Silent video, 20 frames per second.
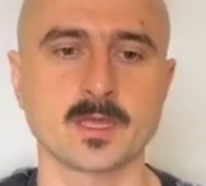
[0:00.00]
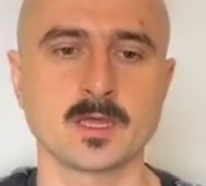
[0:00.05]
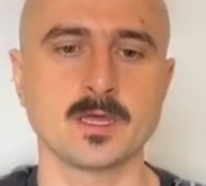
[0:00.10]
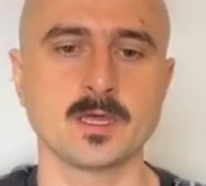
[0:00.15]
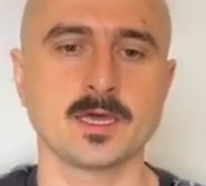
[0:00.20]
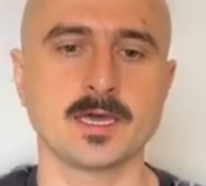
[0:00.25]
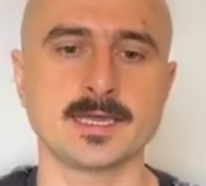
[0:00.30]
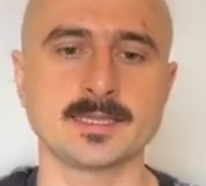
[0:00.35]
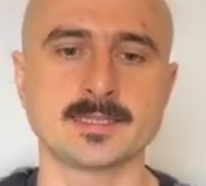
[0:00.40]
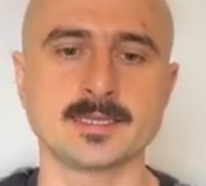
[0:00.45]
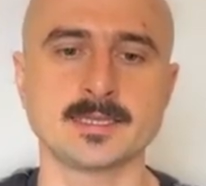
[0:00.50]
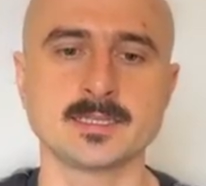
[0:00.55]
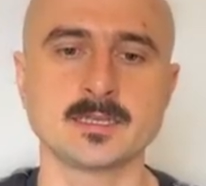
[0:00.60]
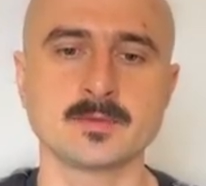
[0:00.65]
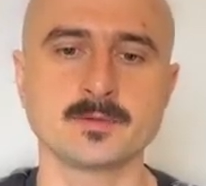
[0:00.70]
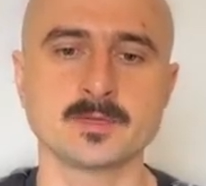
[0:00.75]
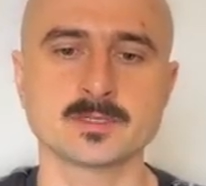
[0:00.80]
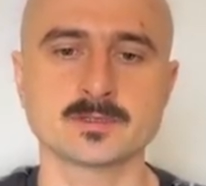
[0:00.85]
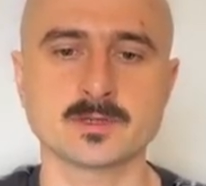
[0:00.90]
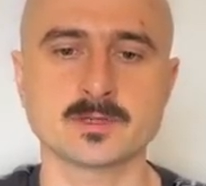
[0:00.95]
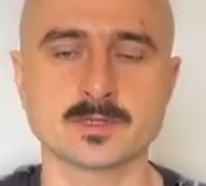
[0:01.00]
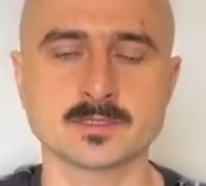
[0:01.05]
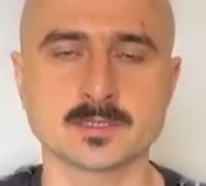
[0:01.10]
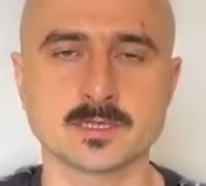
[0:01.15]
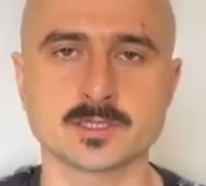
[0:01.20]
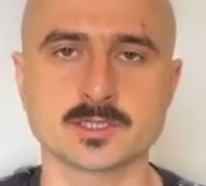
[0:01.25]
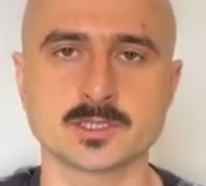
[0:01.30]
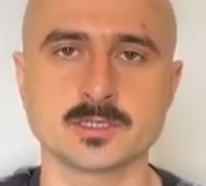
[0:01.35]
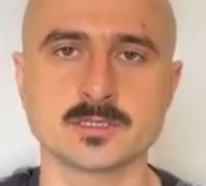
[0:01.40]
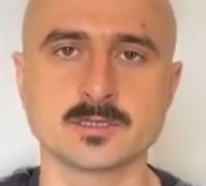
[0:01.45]
A database
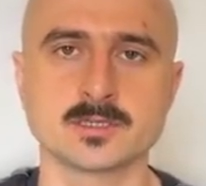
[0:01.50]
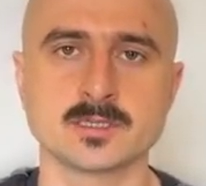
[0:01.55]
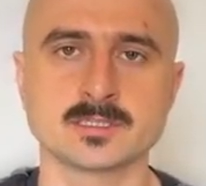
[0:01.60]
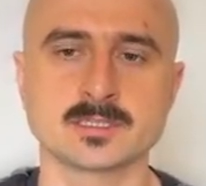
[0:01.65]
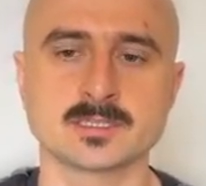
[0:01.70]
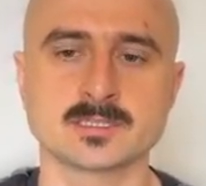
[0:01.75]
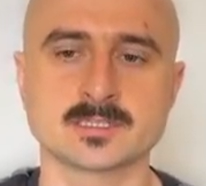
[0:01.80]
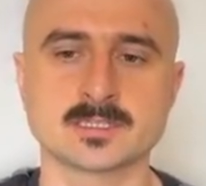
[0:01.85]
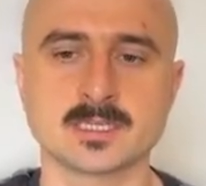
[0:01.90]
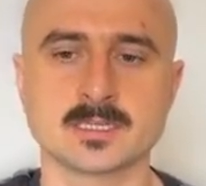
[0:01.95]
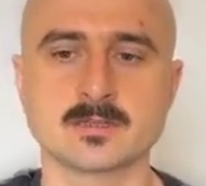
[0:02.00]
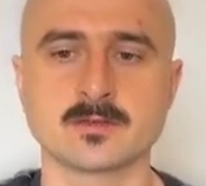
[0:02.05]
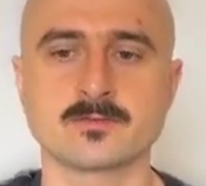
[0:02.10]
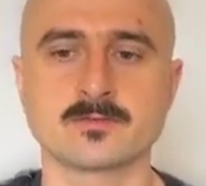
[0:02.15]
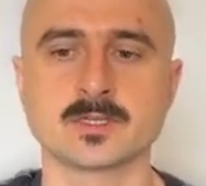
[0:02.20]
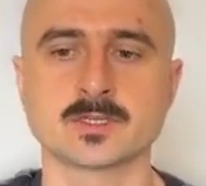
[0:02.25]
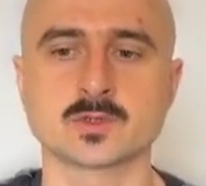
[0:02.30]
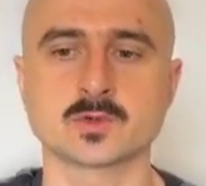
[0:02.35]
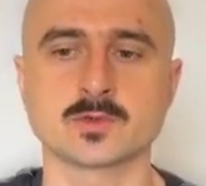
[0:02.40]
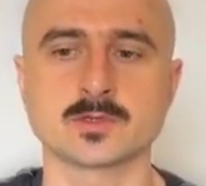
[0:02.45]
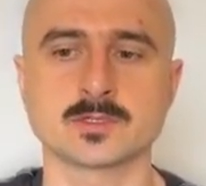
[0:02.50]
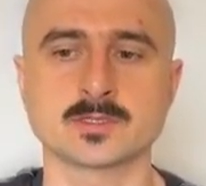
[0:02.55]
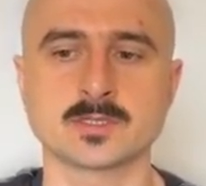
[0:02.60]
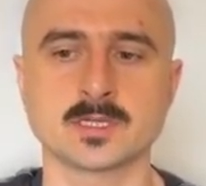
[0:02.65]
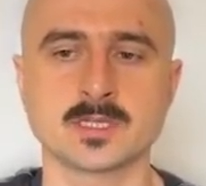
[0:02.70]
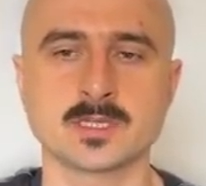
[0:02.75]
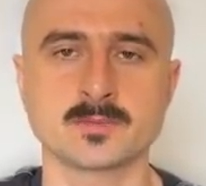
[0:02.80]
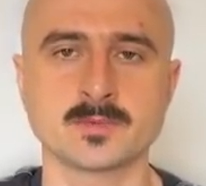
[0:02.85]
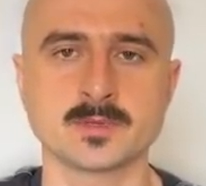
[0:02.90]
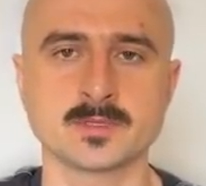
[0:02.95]
transaction is a set of SQL
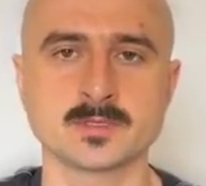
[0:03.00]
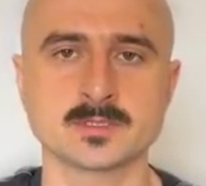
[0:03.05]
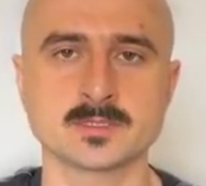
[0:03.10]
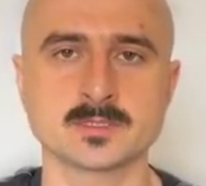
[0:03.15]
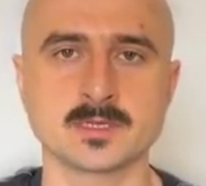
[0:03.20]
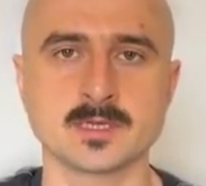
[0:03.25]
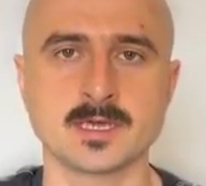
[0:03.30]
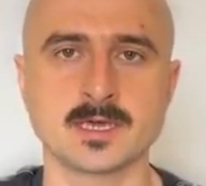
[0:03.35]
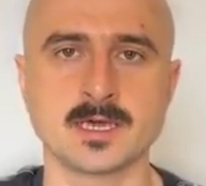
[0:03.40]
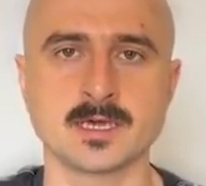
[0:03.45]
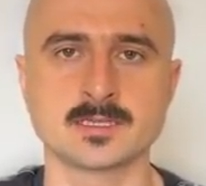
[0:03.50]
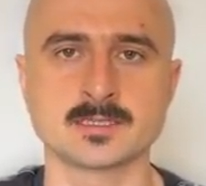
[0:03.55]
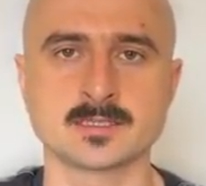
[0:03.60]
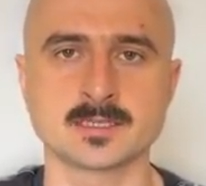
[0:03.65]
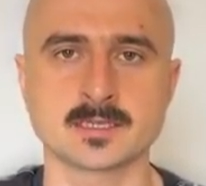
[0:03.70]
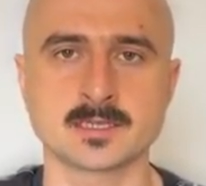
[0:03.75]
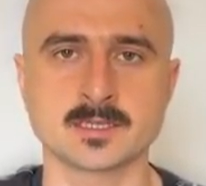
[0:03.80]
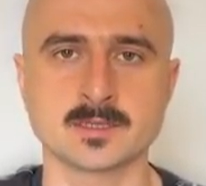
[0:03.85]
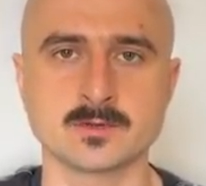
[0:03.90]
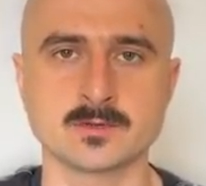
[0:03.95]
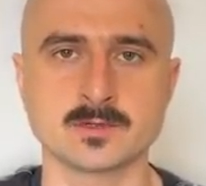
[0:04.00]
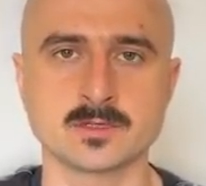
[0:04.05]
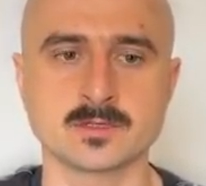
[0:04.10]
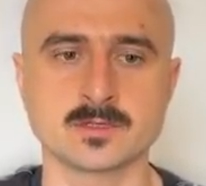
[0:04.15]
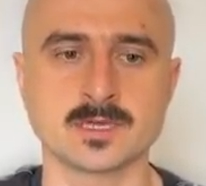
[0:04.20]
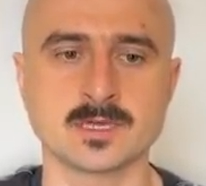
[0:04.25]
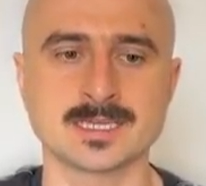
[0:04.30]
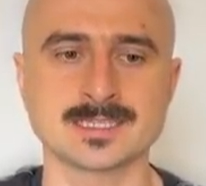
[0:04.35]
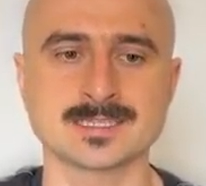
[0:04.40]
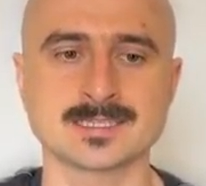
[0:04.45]
statements executed
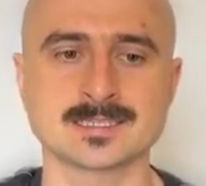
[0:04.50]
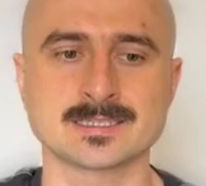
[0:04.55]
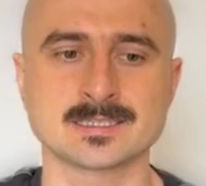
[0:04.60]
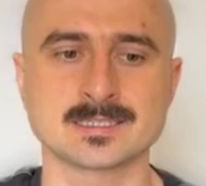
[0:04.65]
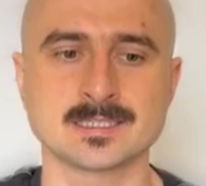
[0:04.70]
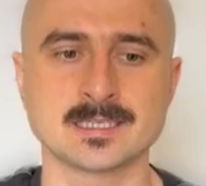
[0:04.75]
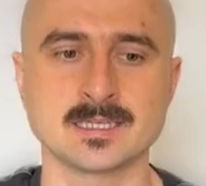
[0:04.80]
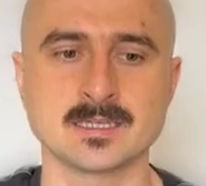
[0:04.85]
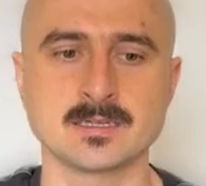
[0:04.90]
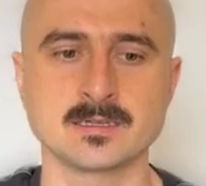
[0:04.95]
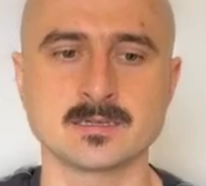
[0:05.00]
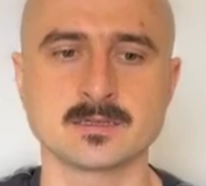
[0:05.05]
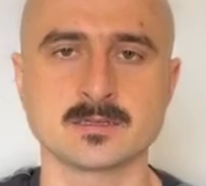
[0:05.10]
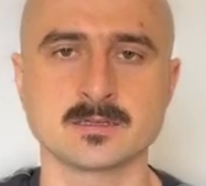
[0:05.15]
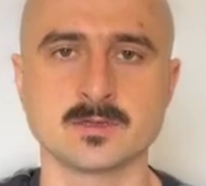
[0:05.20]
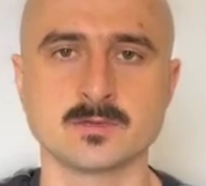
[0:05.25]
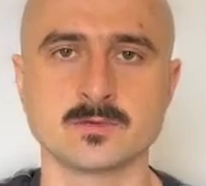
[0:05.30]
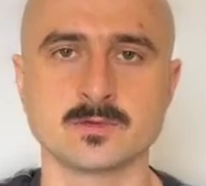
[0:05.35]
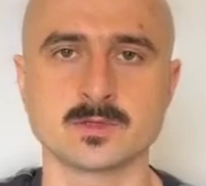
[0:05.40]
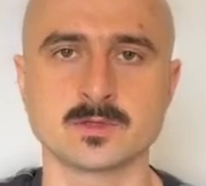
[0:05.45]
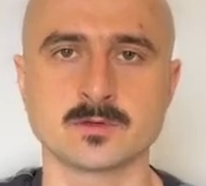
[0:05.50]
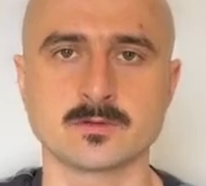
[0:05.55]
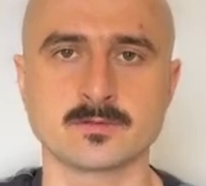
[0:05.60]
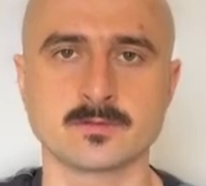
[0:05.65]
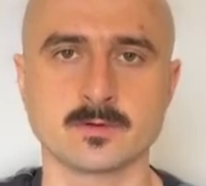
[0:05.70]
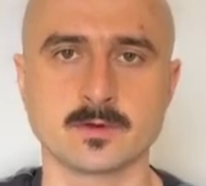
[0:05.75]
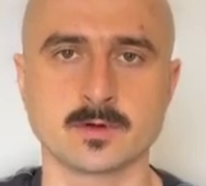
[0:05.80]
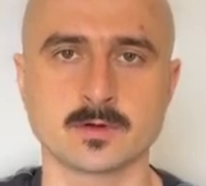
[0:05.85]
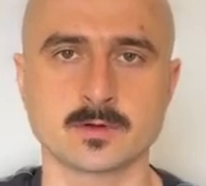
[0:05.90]
as a single unit of work.